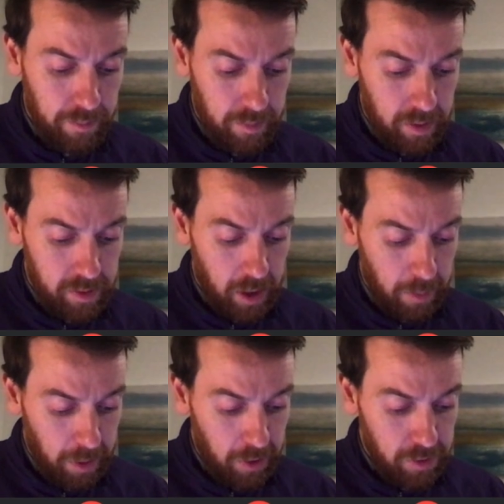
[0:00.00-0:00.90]

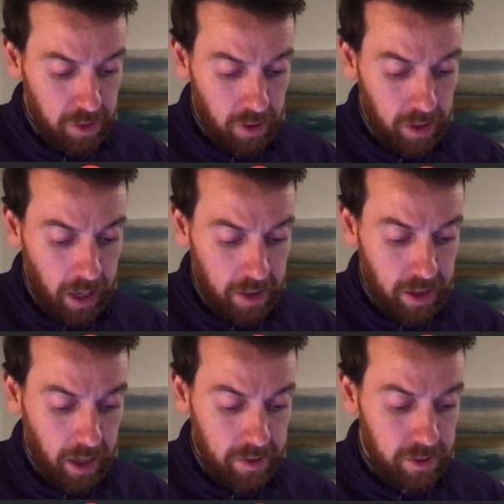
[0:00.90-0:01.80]
centimeters on the
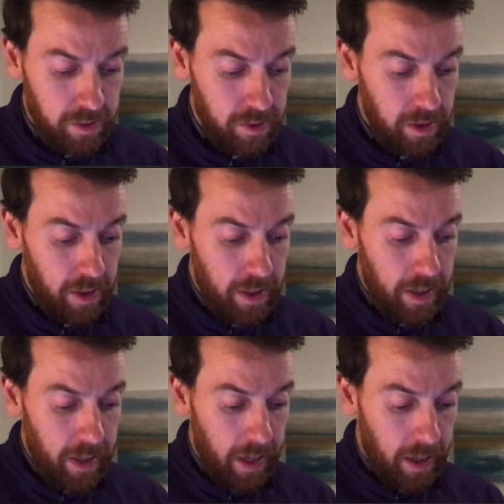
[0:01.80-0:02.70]
x-axis
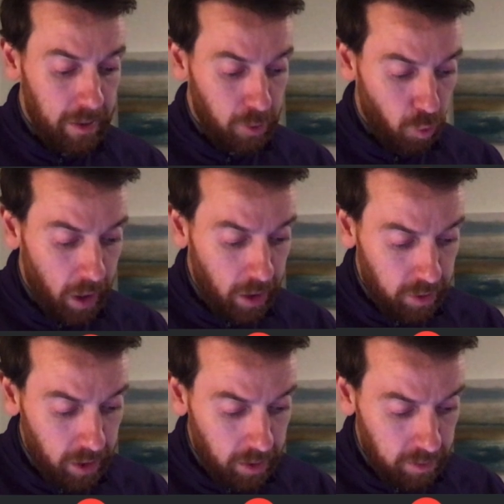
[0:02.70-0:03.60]
and greater
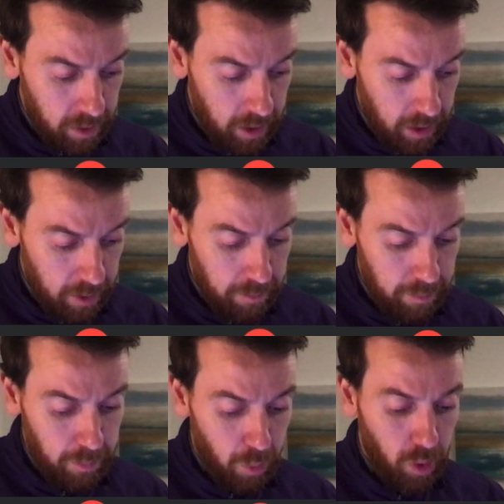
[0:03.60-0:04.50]
than
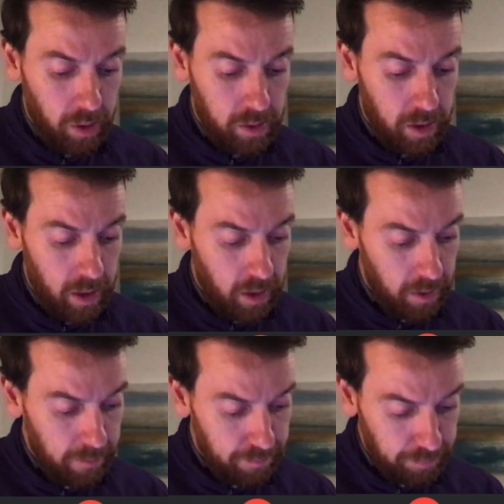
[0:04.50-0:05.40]
0.5.
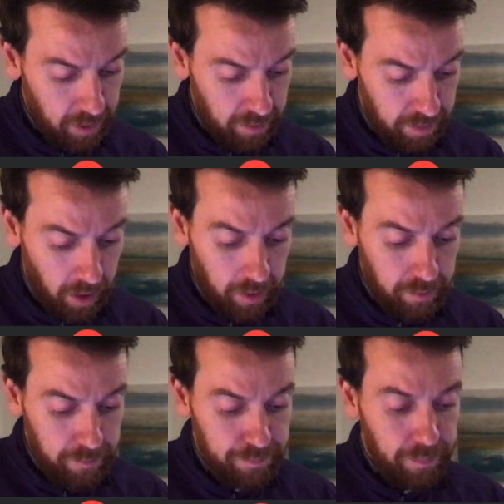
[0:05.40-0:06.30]

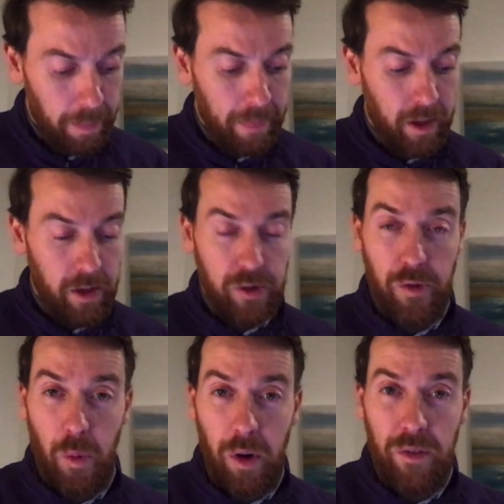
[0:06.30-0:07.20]
So if I
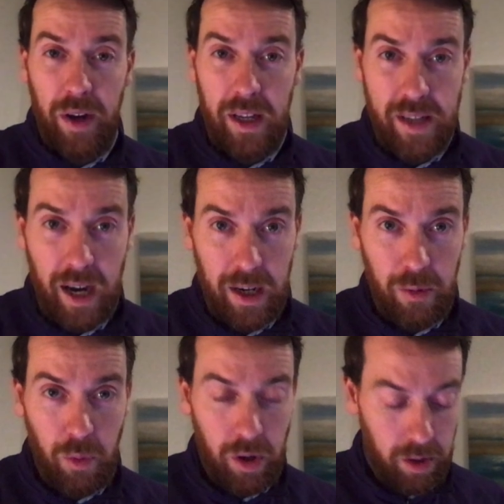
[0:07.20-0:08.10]
want to find exactly
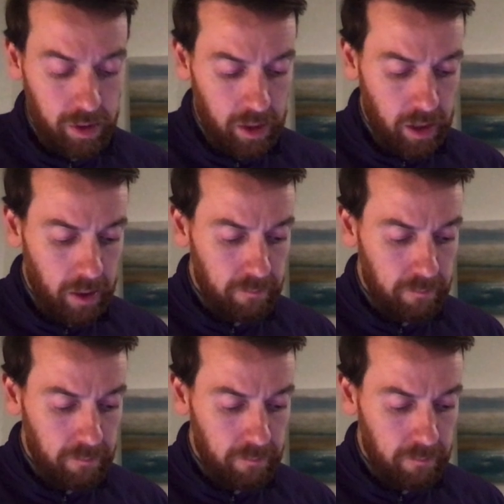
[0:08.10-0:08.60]
where the